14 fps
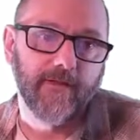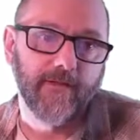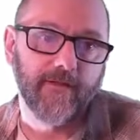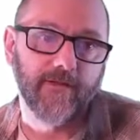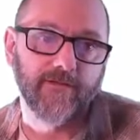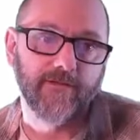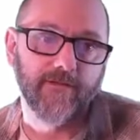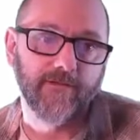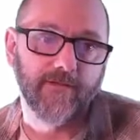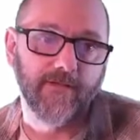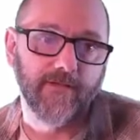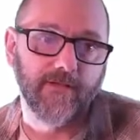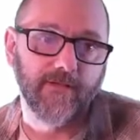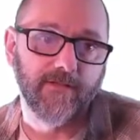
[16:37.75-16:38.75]
I think a
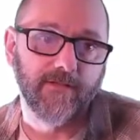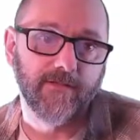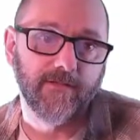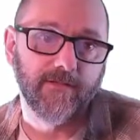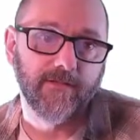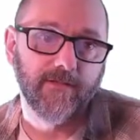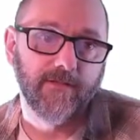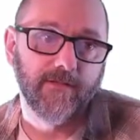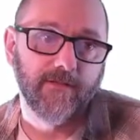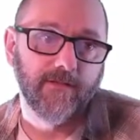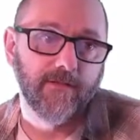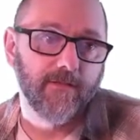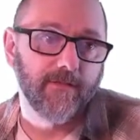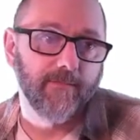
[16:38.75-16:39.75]
student did this.
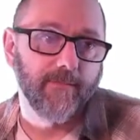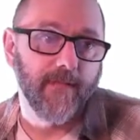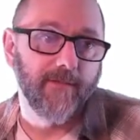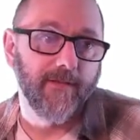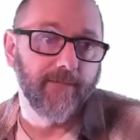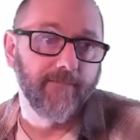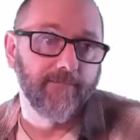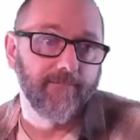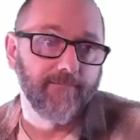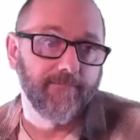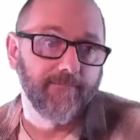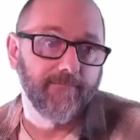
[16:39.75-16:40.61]
Maybe.